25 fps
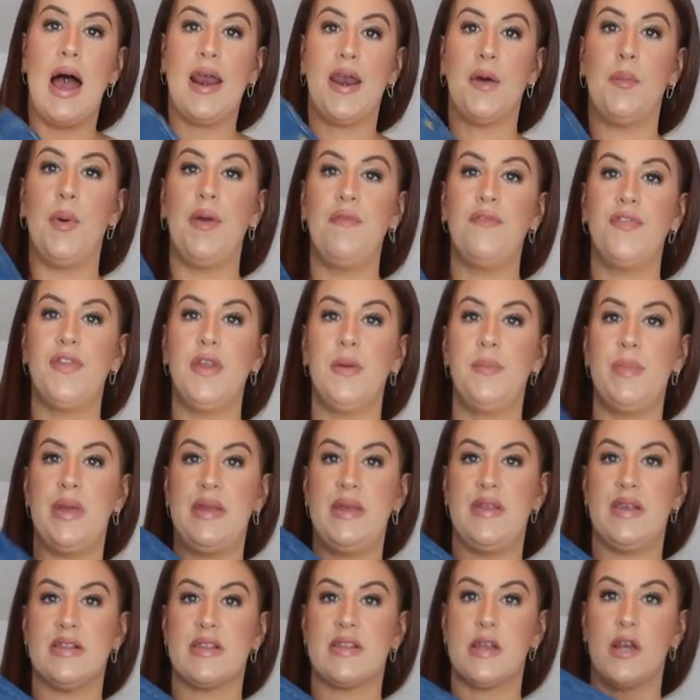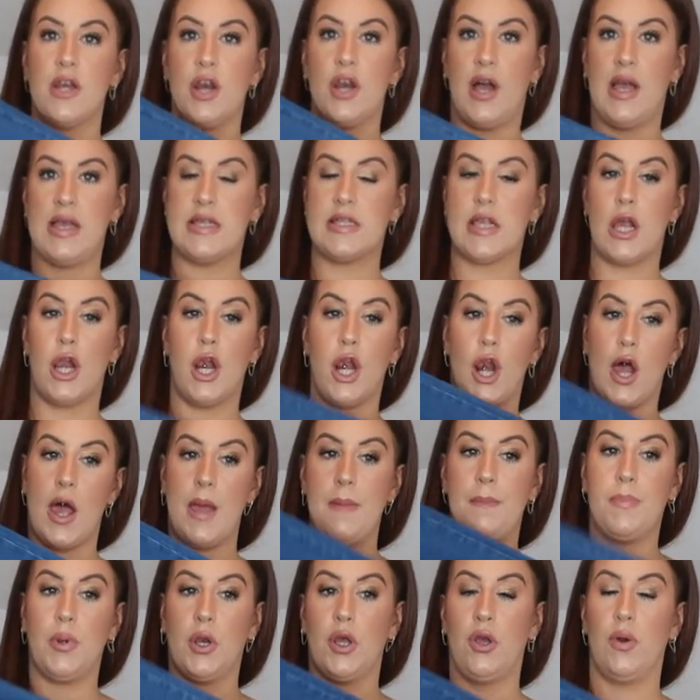And I went for them in this nice
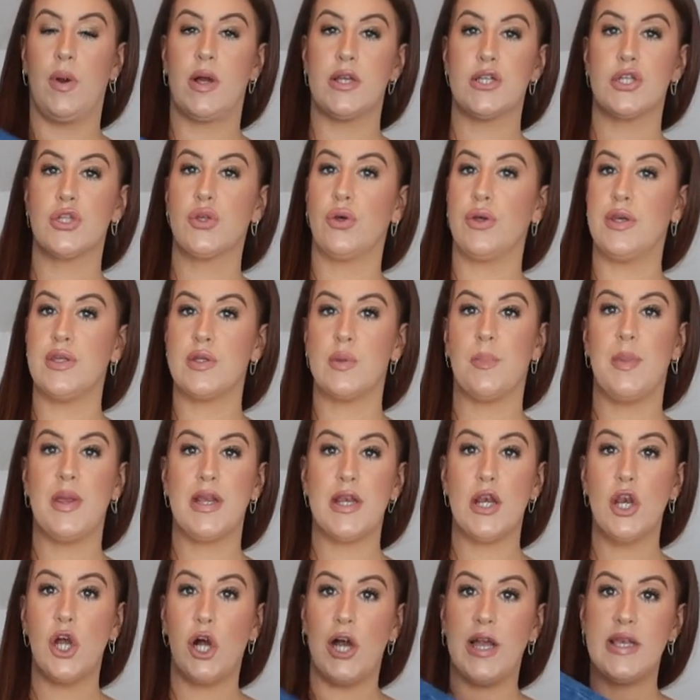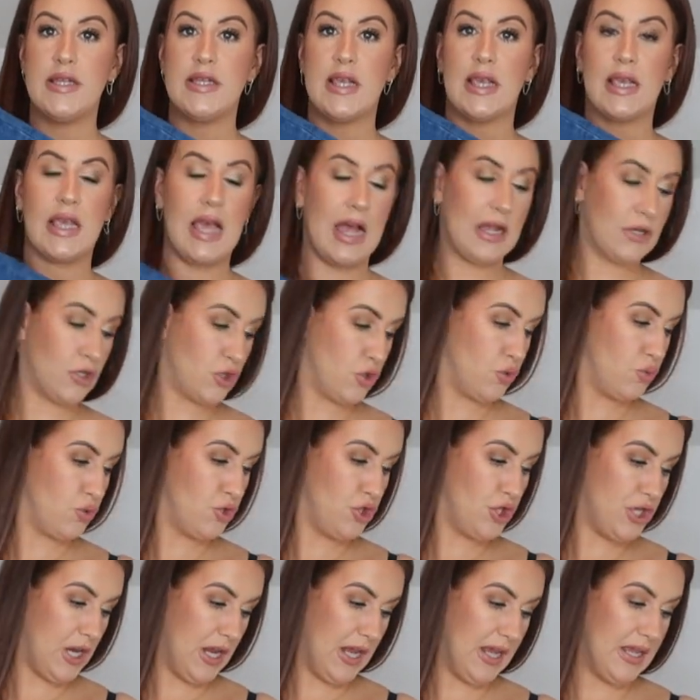light blue. I just thought these would be nice casual
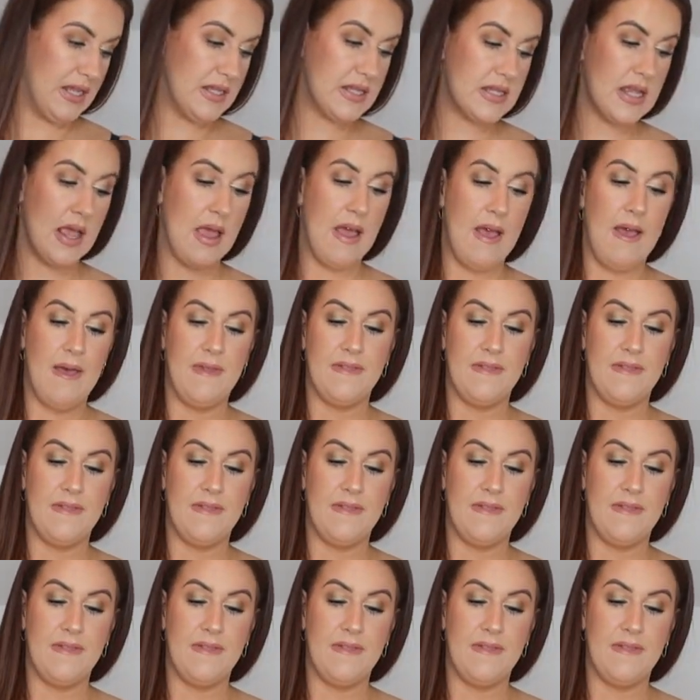jeans.